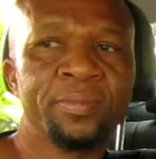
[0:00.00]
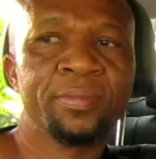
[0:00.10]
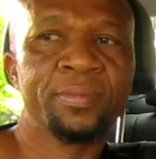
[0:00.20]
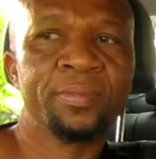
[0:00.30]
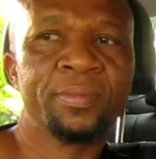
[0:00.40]

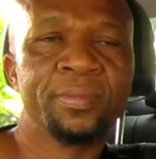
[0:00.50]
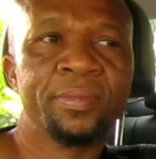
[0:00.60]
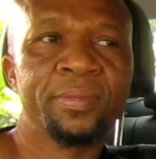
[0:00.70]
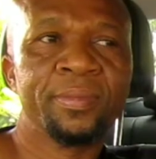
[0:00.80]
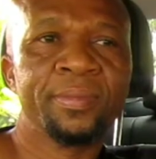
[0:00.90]

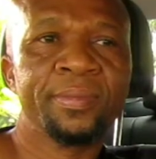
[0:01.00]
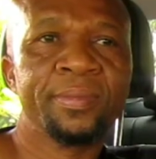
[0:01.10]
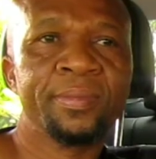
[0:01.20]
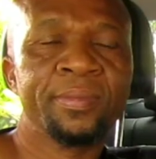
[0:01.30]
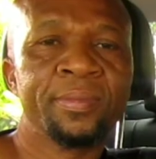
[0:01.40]

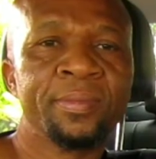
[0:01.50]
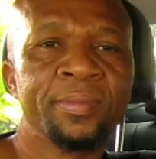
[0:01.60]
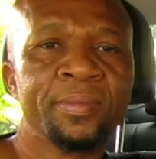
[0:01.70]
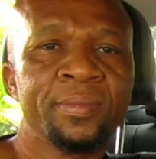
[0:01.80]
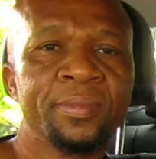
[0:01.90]

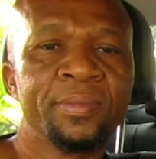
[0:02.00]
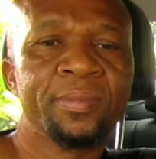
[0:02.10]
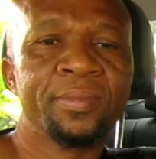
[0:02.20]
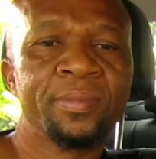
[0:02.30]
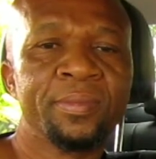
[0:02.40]

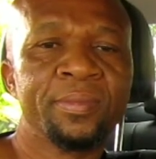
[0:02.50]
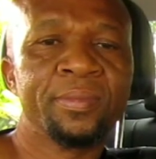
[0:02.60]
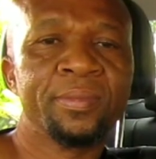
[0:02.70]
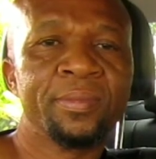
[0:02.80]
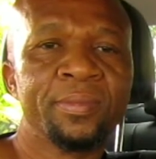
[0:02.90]

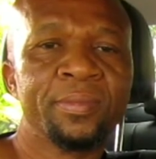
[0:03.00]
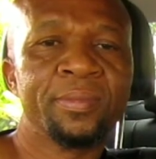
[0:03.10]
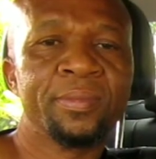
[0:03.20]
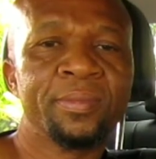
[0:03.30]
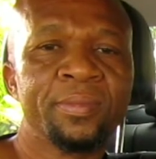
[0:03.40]

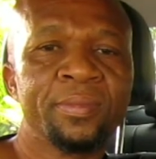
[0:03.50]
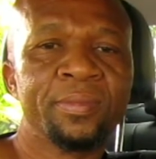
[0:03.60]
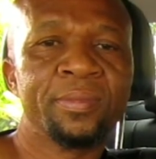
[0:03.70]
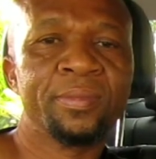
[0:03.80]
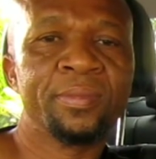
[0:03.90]

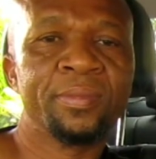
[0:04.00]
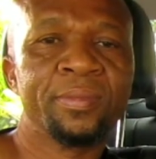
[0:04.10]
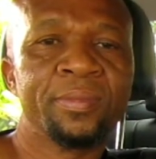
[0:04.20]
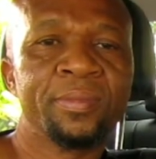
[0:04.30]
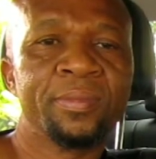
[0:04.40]
[no speech]